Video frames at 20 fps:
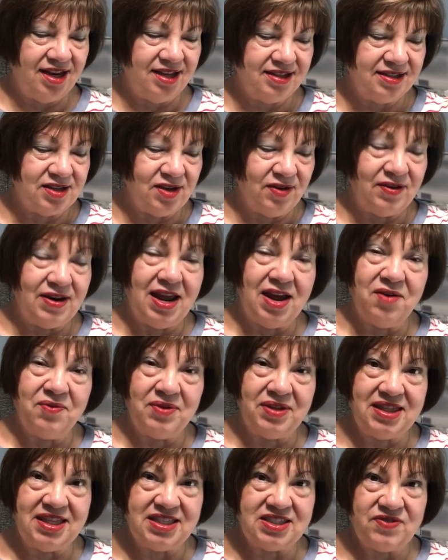So now
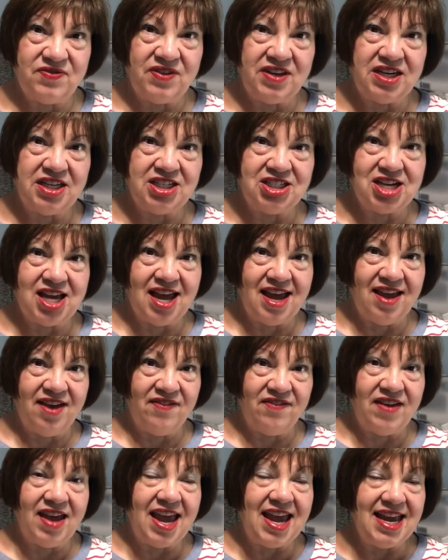with this finish, I
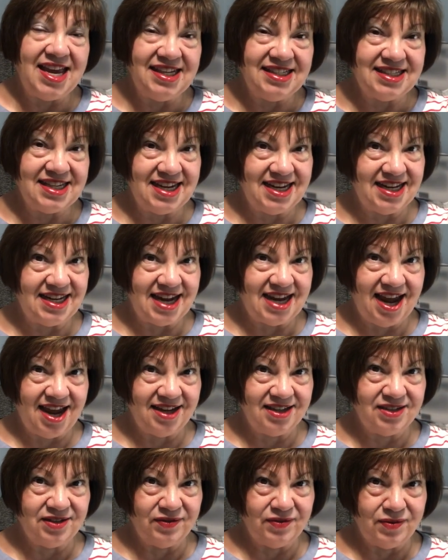have 18
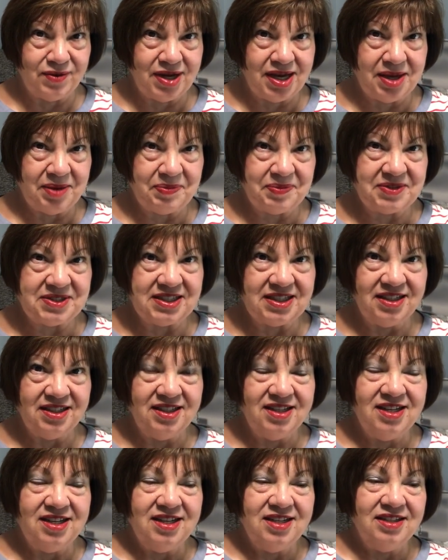active whips,
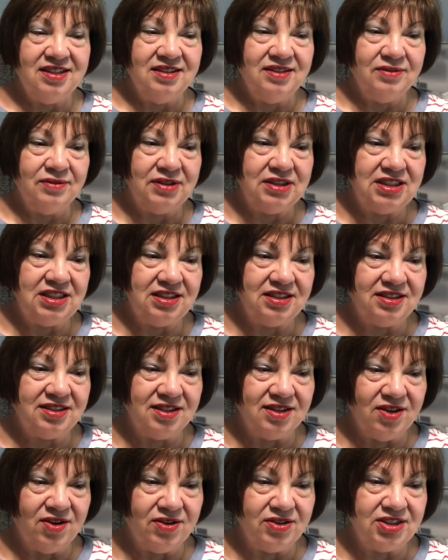which is the
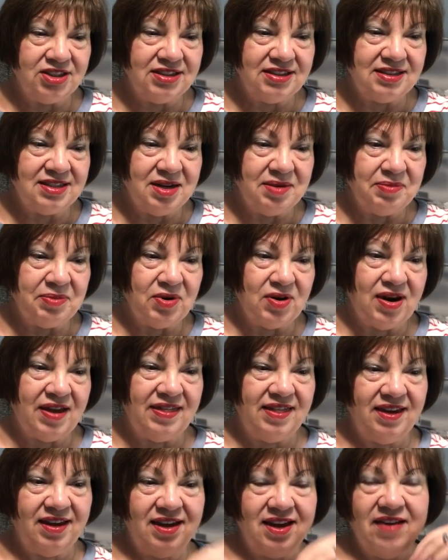largest number I
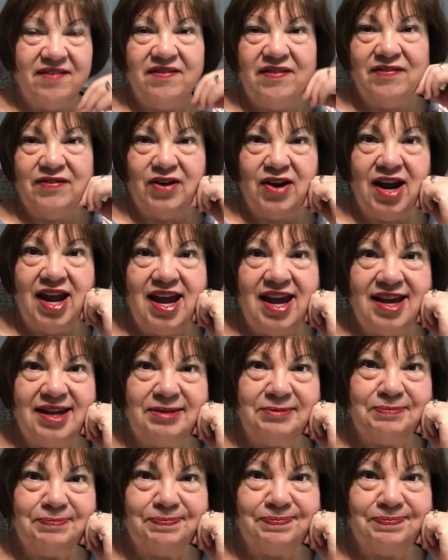think I've ever had.